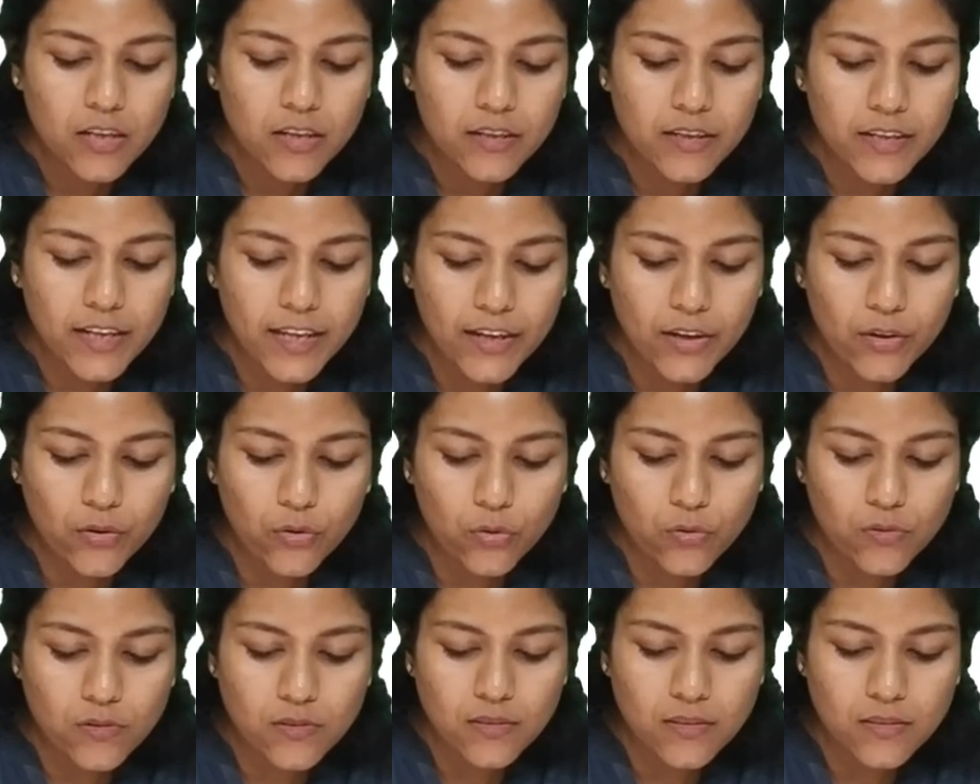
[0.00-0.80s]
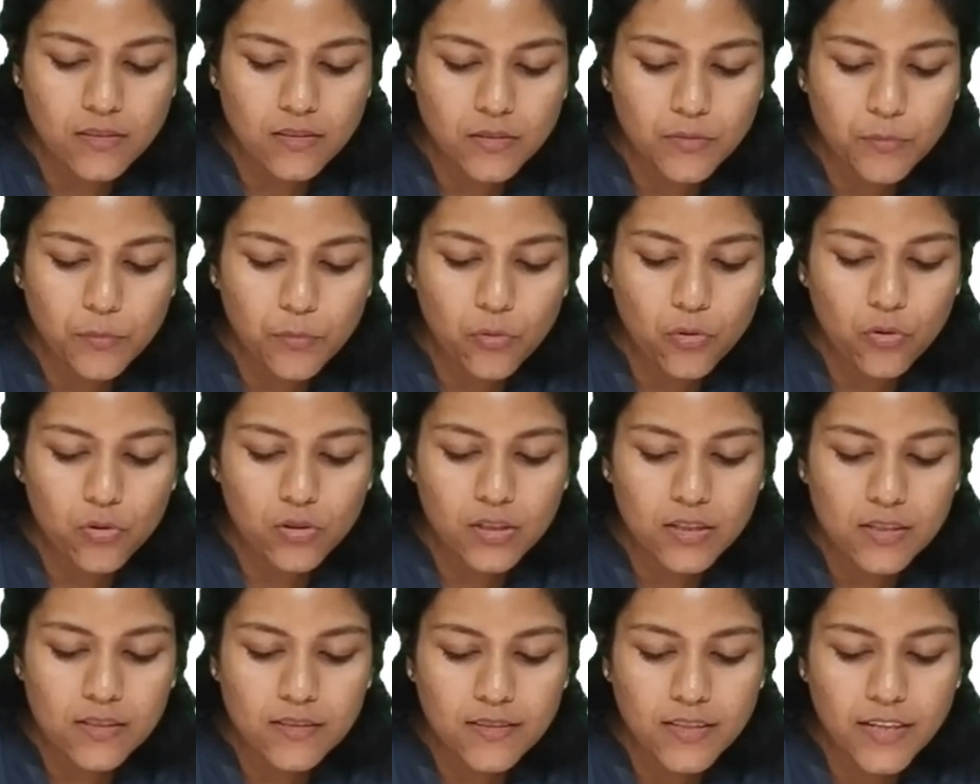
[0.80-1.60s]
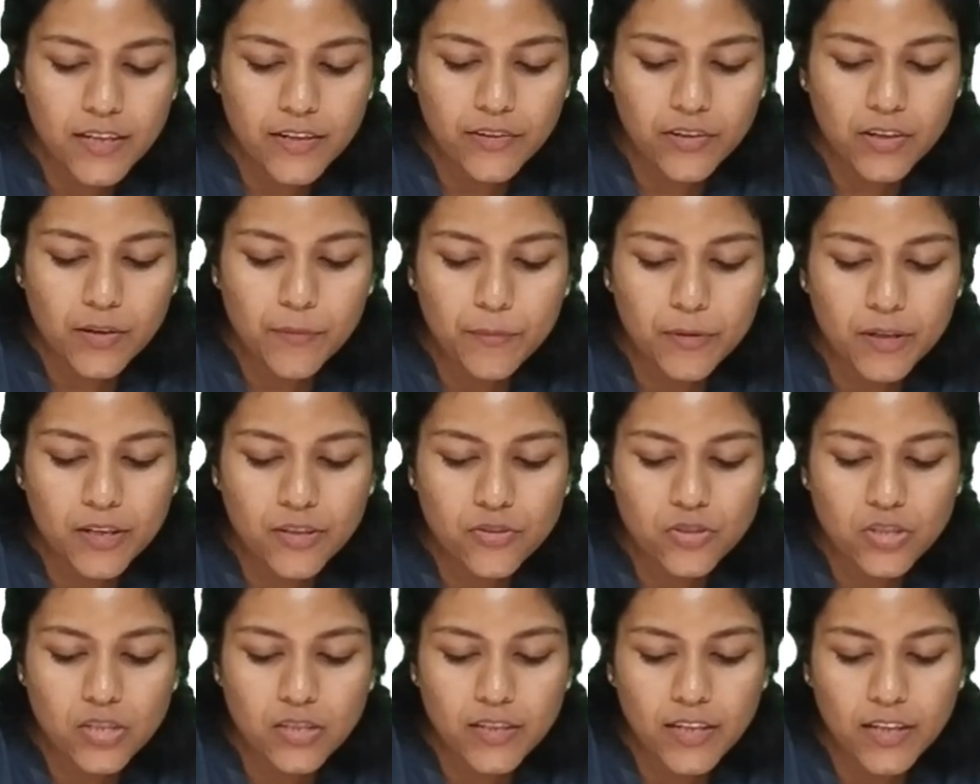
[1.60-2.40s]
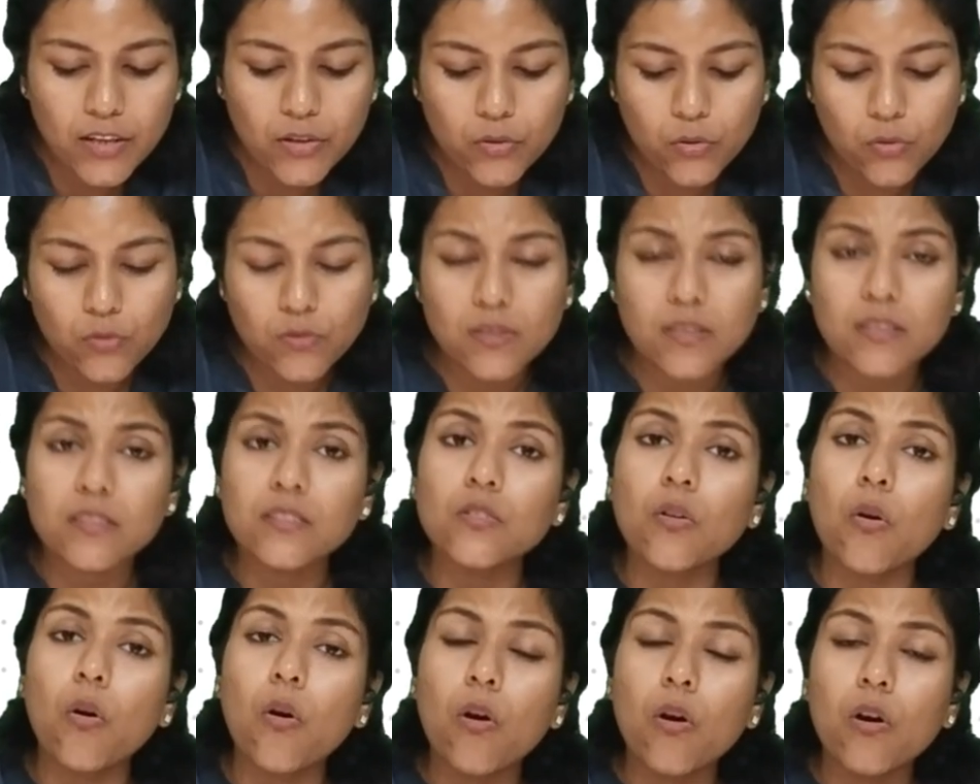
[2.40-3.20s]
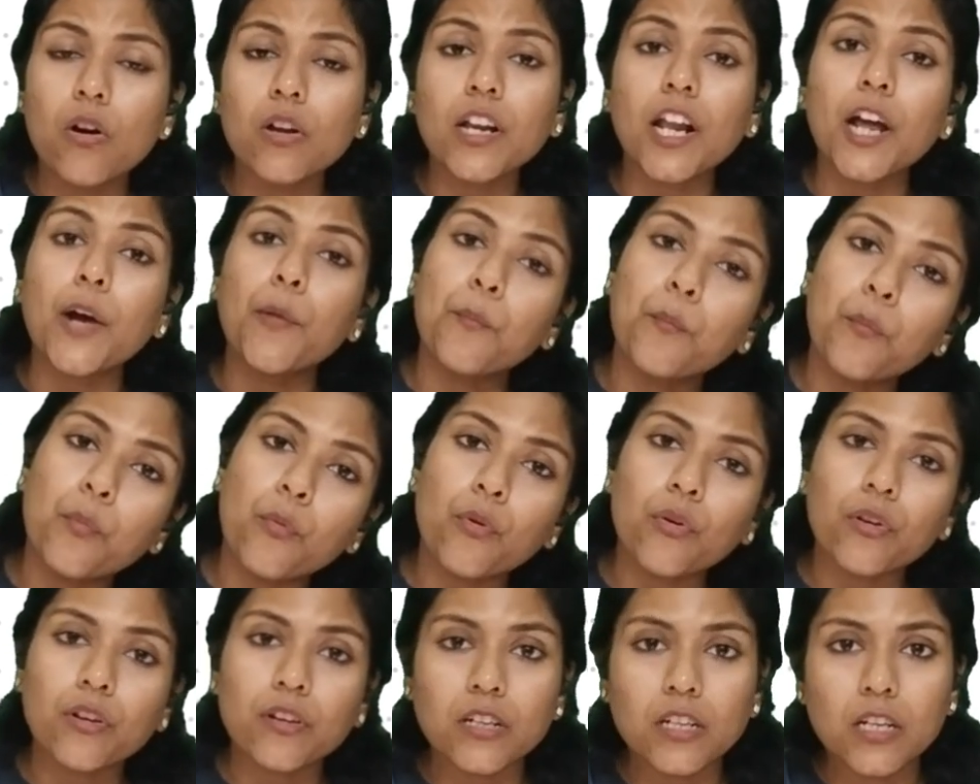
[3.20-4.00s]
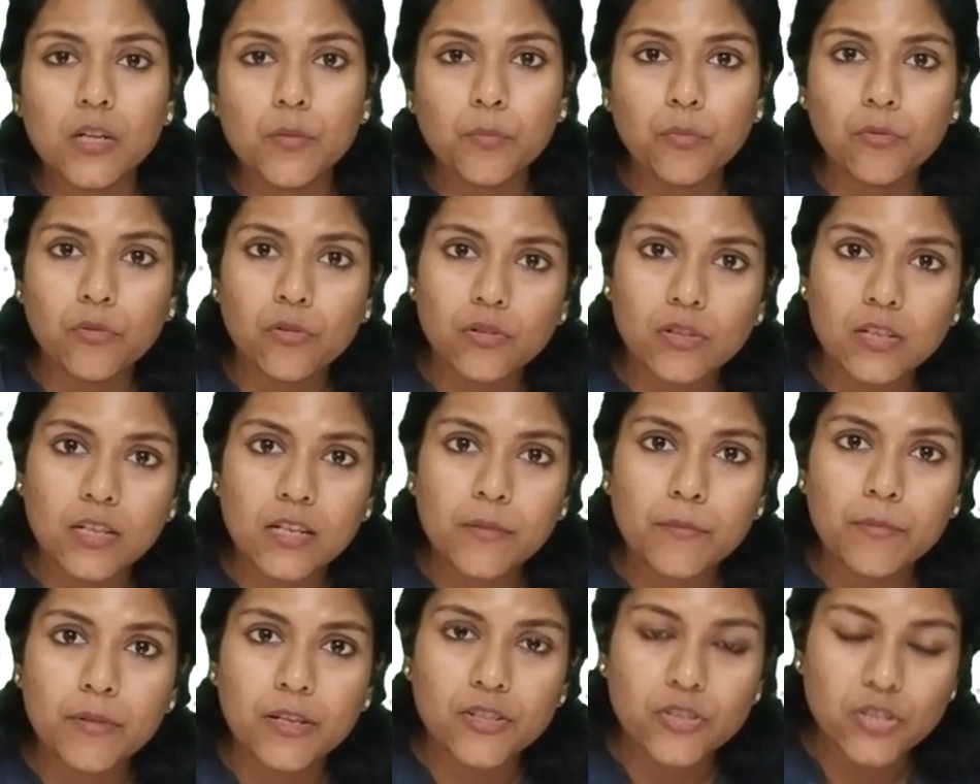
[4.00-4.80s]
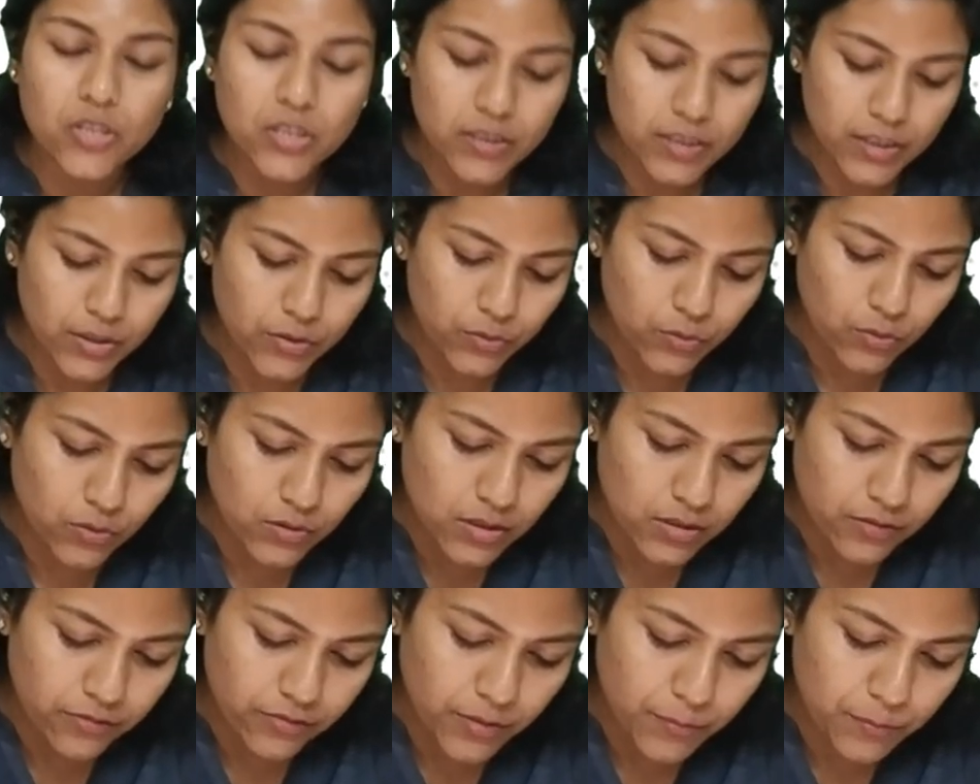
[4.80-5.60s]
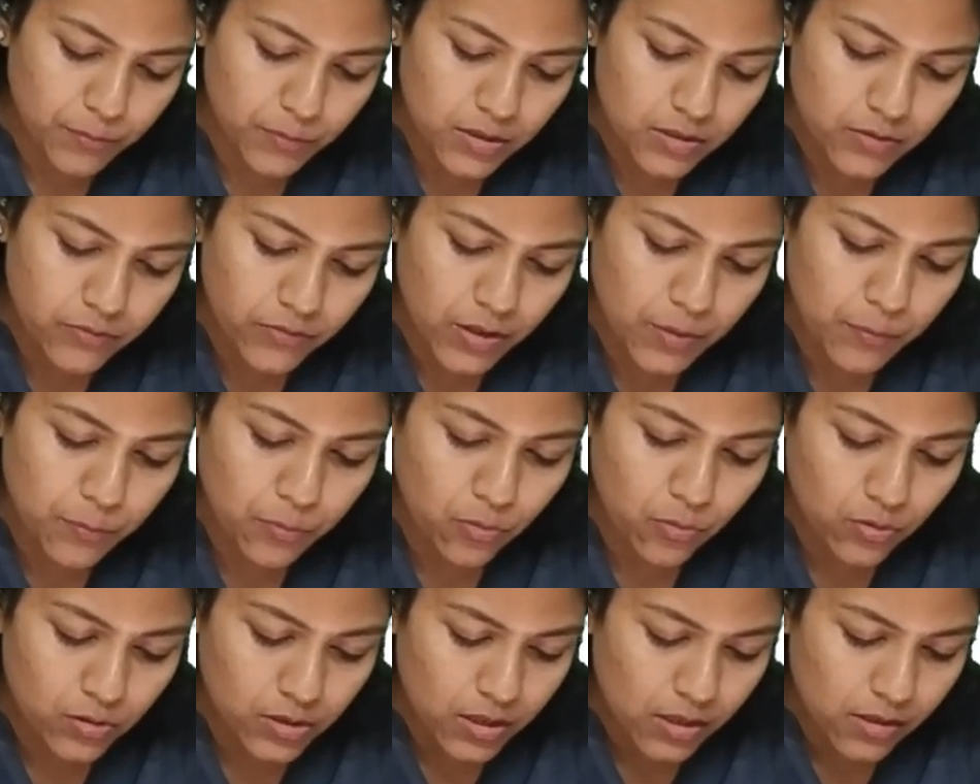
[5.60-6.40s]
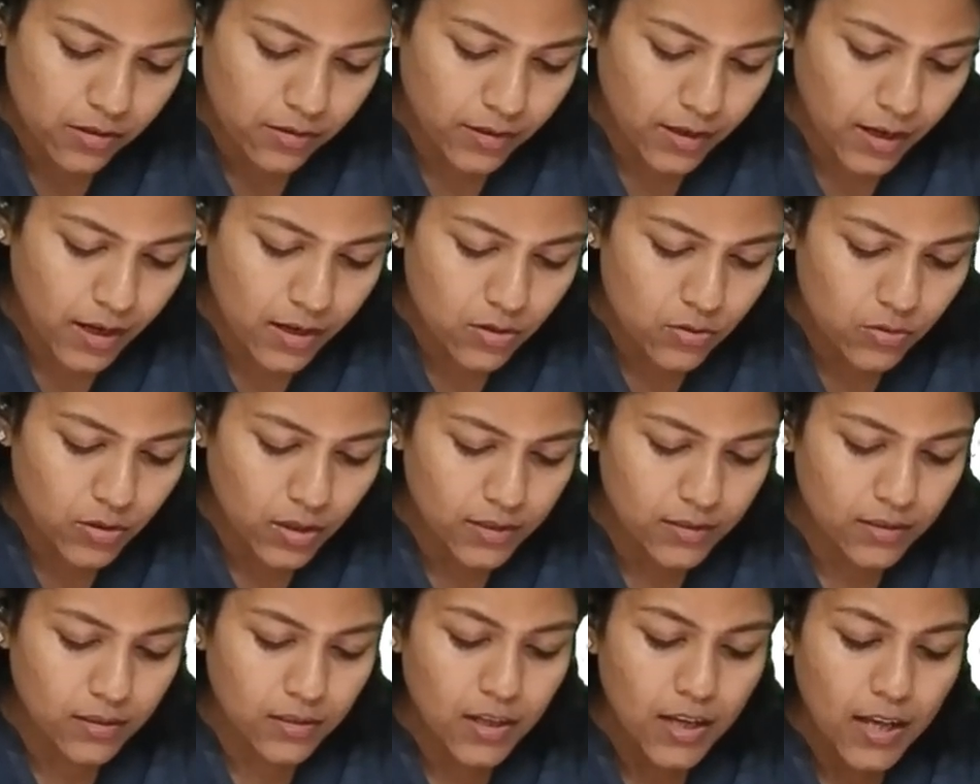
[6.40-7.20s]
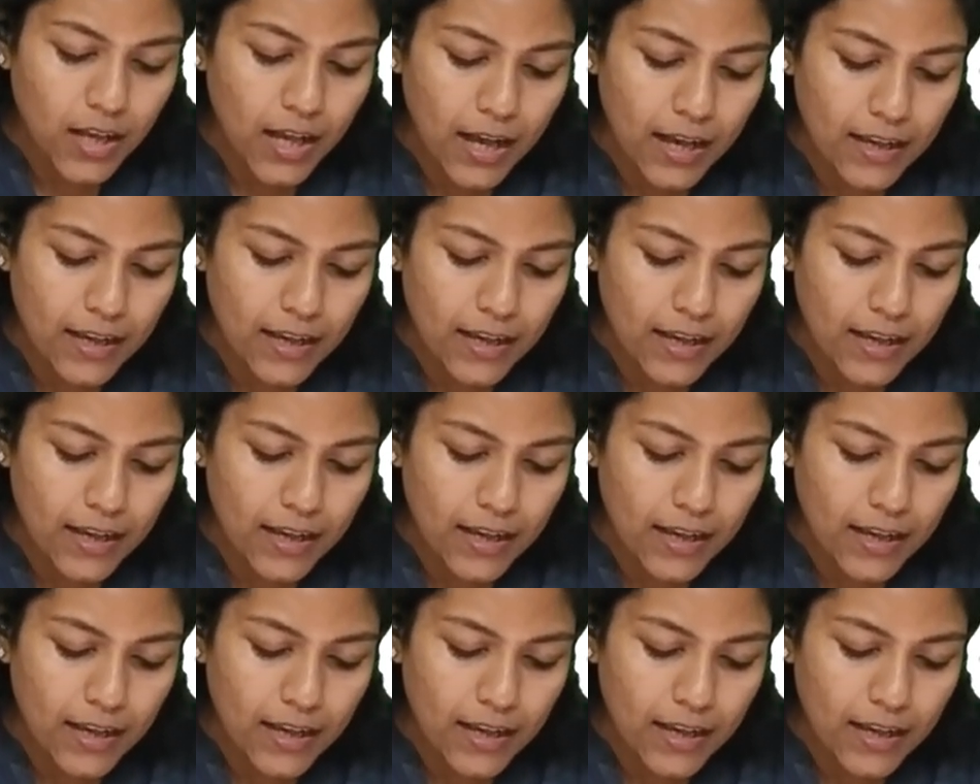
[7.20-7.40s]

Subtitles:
necrosis, portal central bridging necrosis, or a portal bridging necrosis from this one portal tract to other,